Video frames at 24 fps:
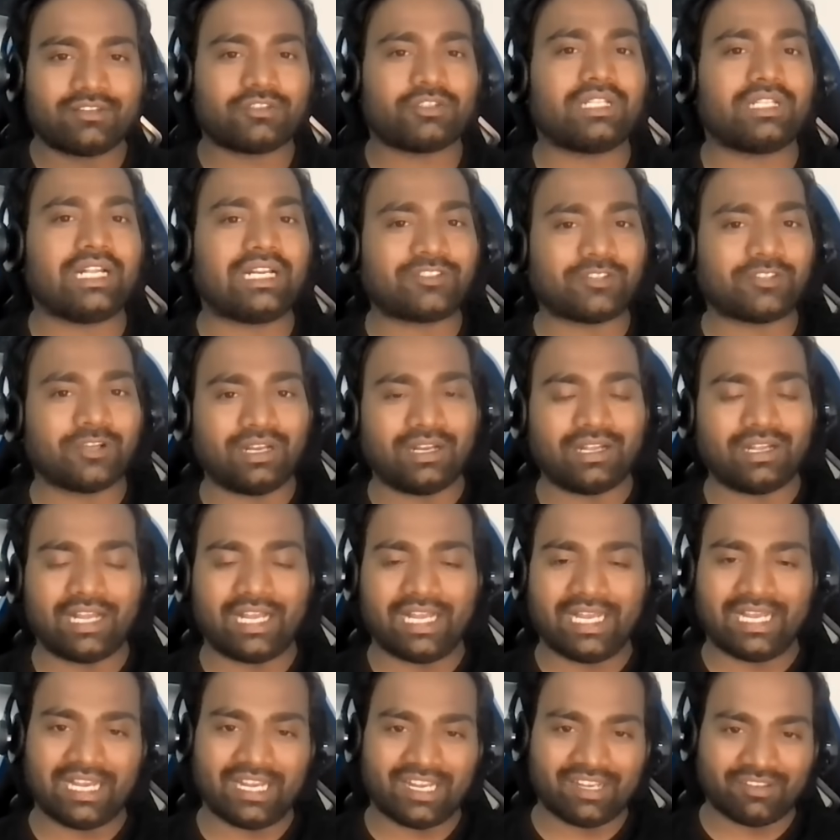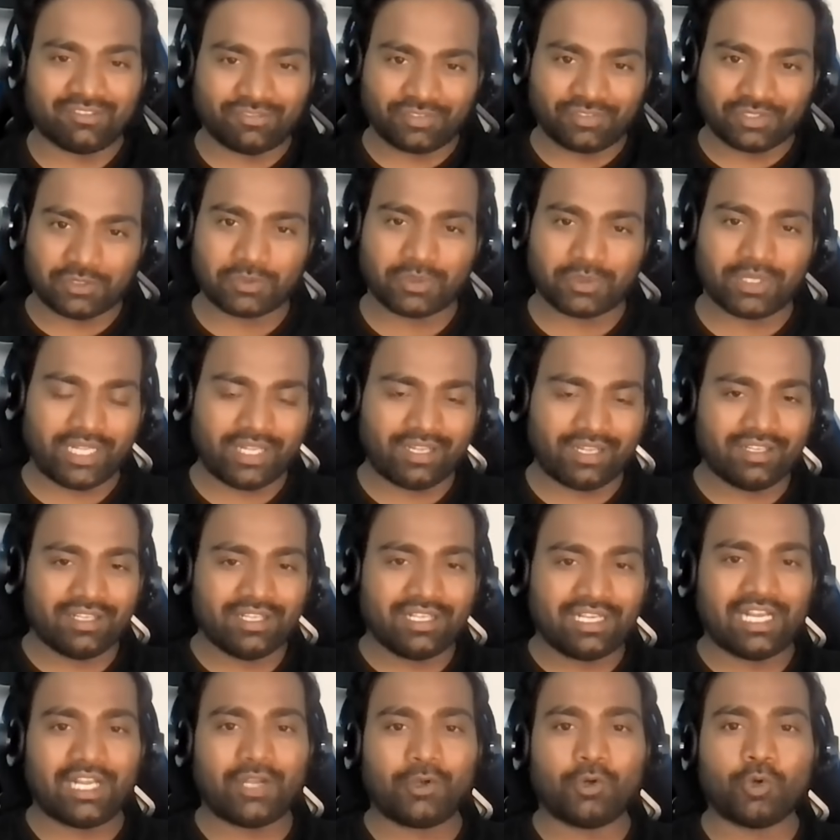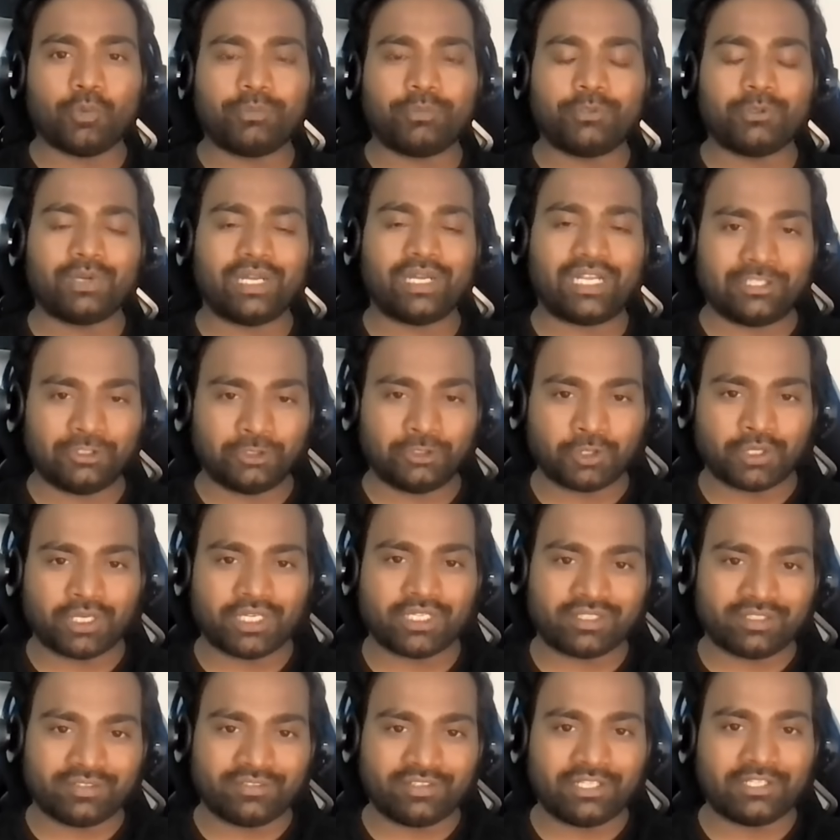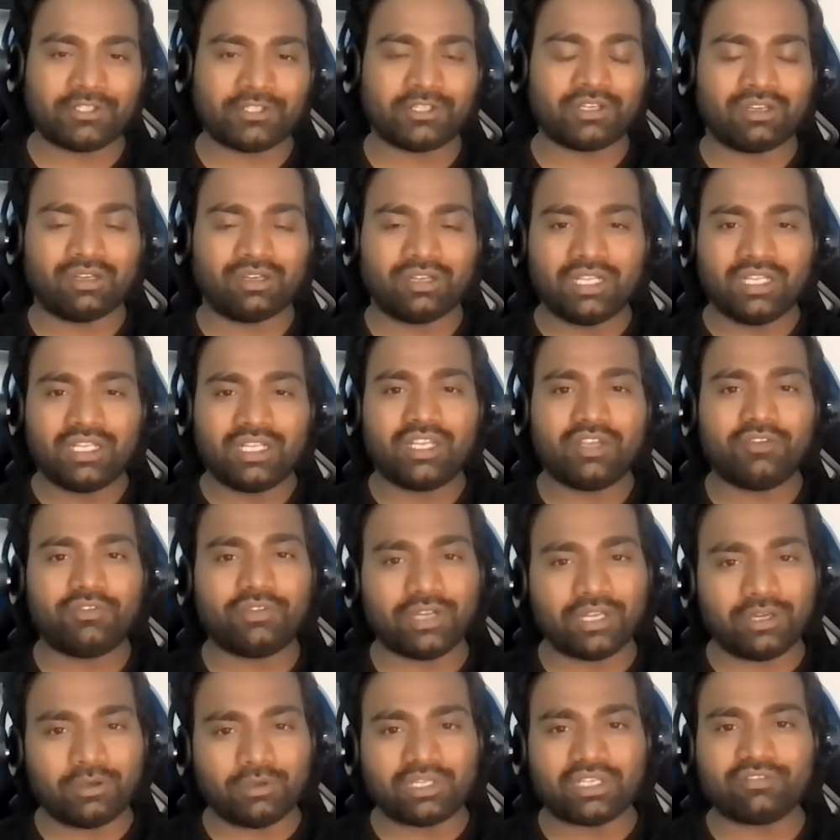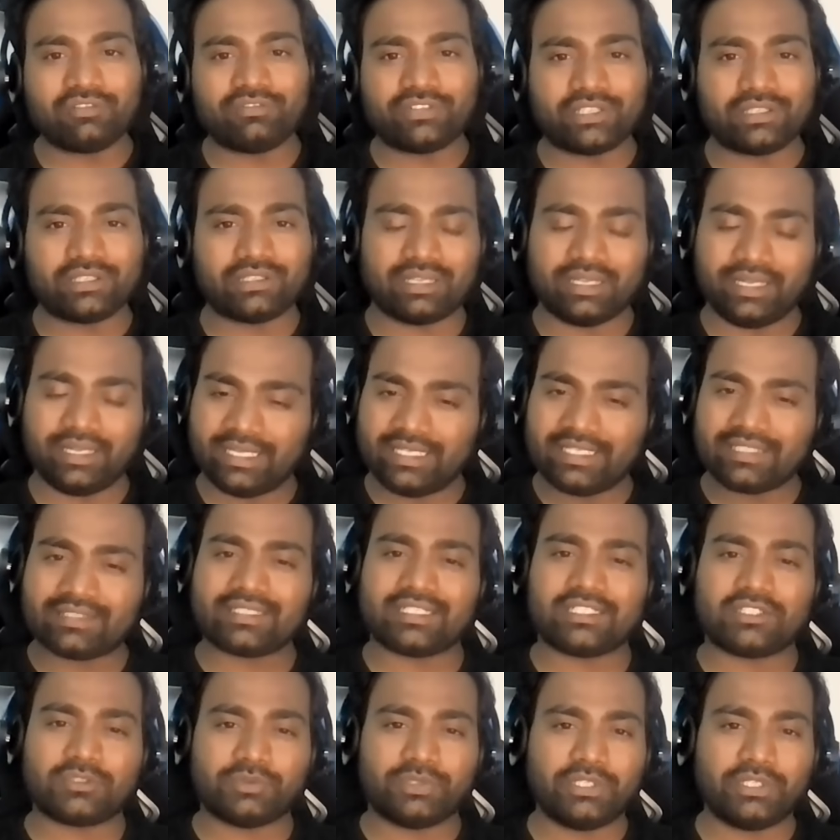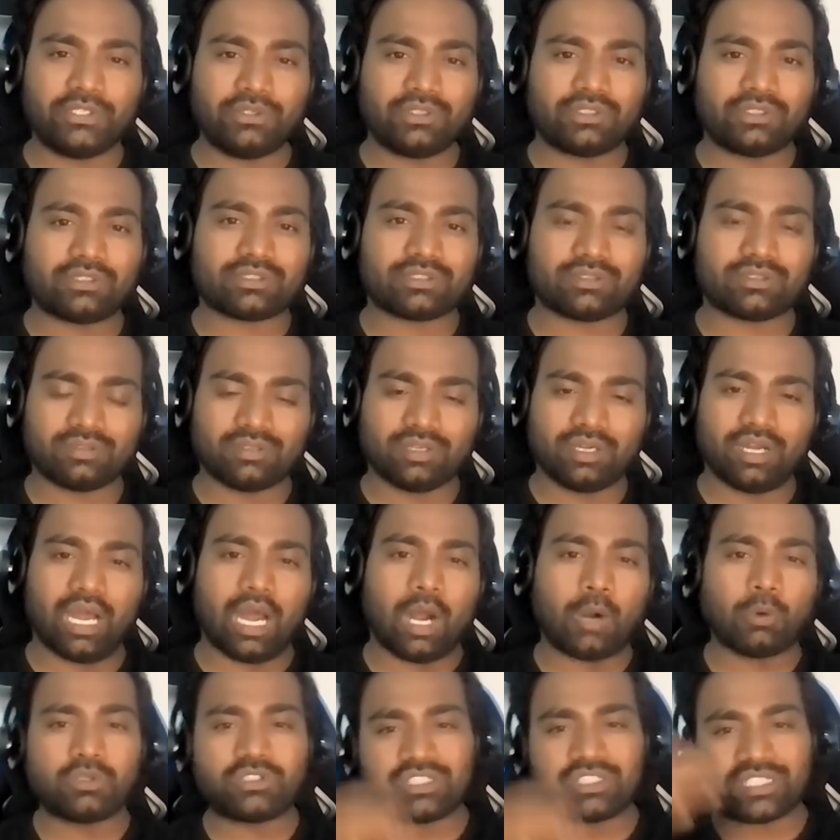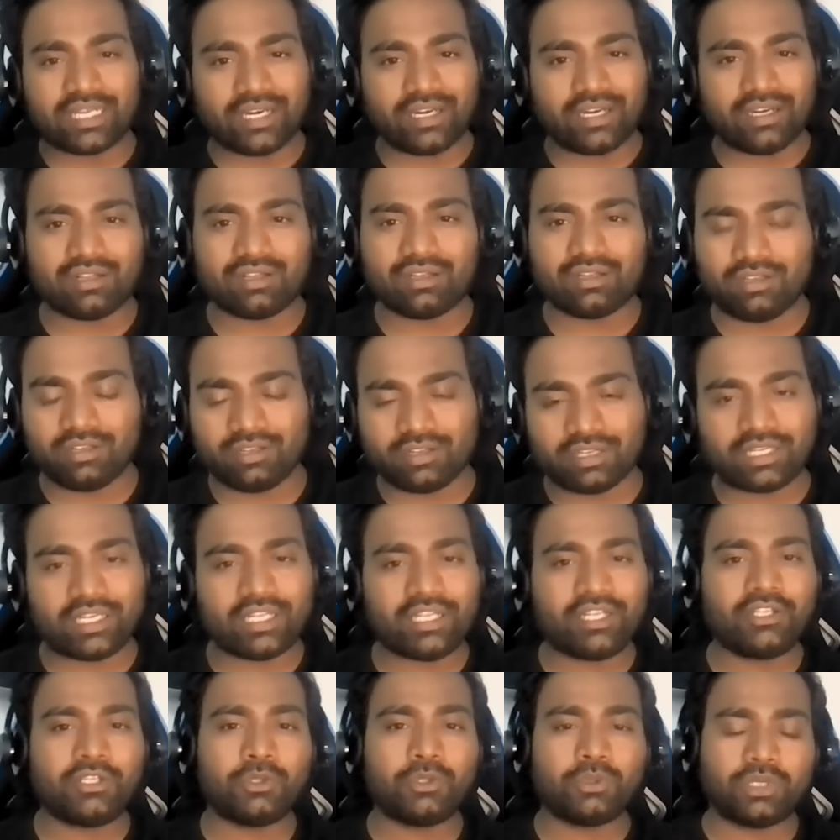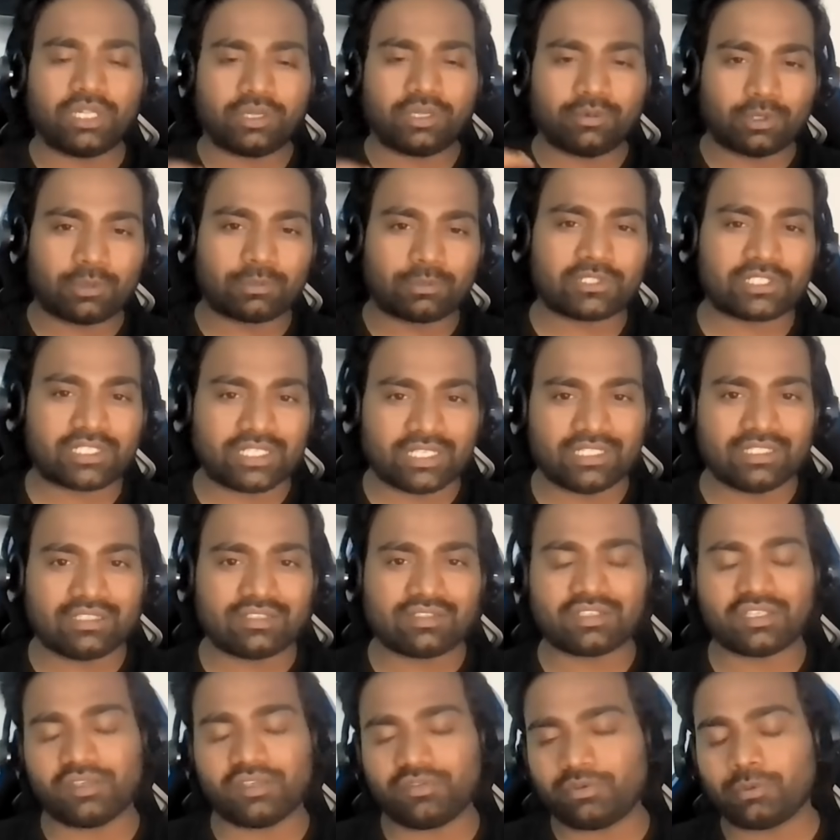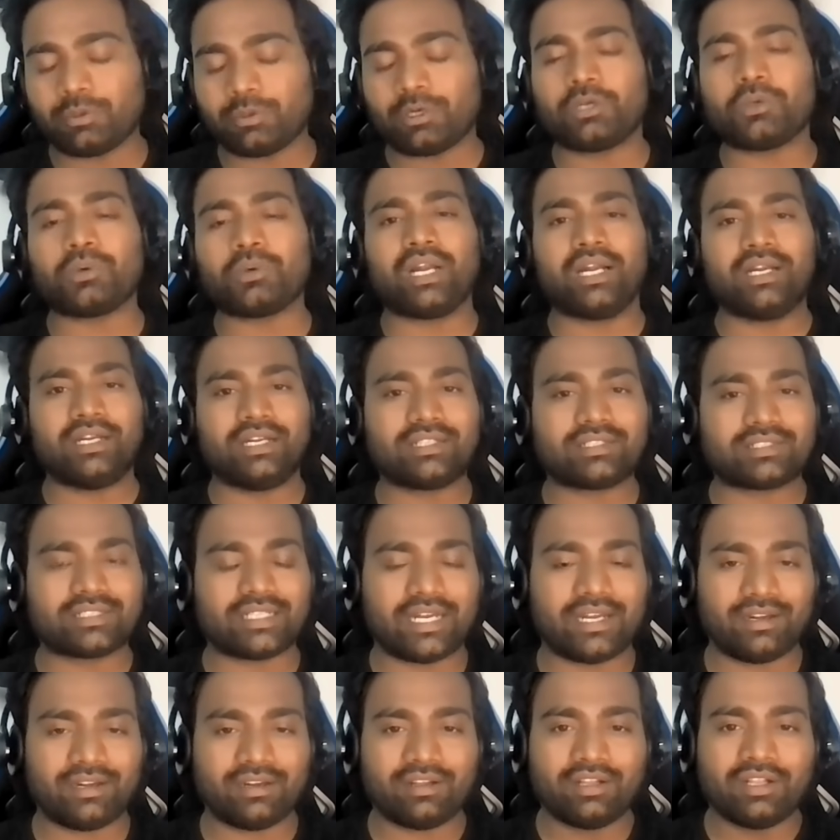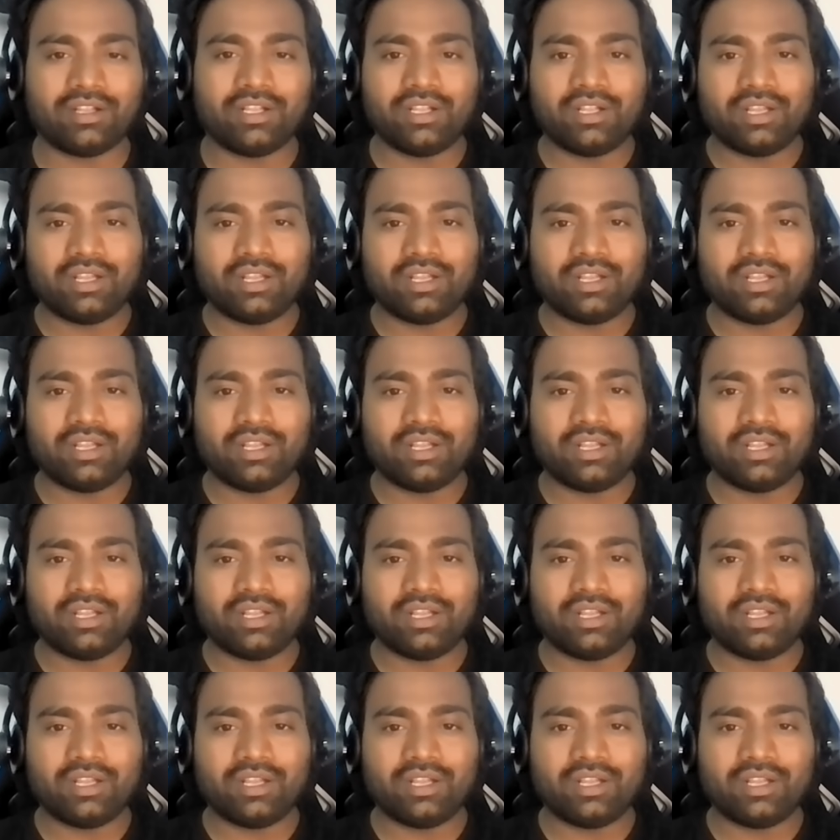So that's all I have for today. I hope you enjoyed the video. If you are looking for any such videos outside learning new DevOps skills, if you want to understand,